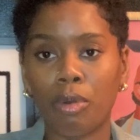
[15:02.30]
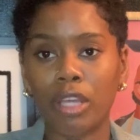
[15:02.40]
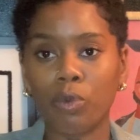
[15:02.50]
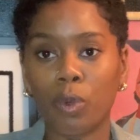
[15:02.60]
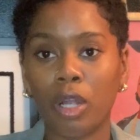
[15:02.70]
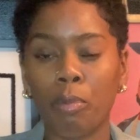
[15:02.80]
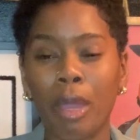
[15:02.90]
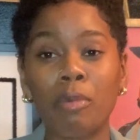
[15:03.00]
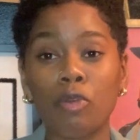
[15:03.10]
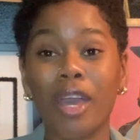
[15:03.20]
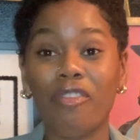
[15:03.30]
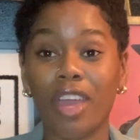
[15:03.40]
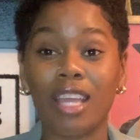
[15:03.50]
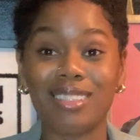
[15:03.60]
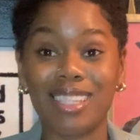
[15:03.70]
breath work, maybe you have
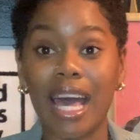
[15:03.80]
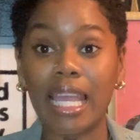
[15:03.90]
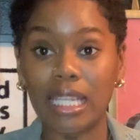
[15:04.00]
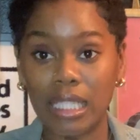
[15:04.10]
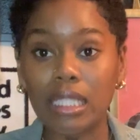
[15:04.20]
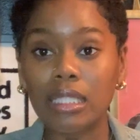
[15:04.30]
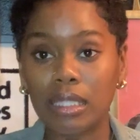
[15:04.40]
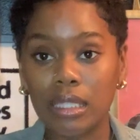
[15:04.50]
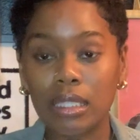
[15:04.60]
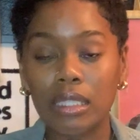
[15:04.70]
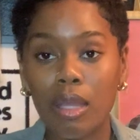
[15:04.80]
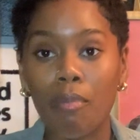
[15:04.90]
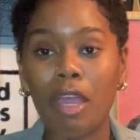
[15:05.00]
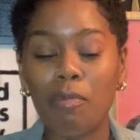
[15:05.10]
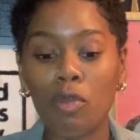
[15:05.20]
anxiety.
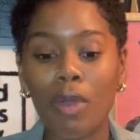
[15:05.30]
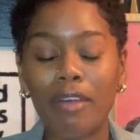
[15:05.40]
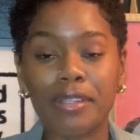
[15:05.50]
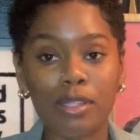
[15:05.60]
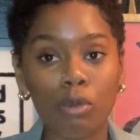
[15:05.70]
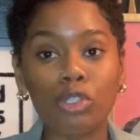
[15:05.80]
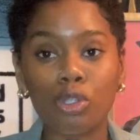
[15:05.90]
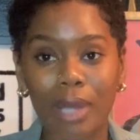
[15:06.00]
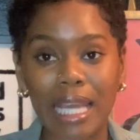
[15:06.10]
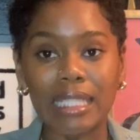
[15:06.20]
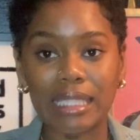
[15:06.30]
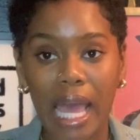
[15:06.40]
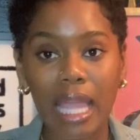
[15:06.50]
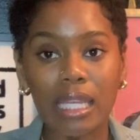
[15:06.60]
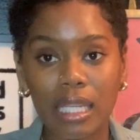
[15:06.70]
Maybe you have social
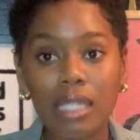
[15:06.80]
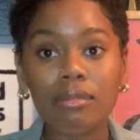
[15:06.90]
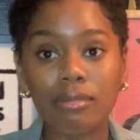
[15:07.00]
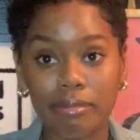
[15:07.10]
anxiety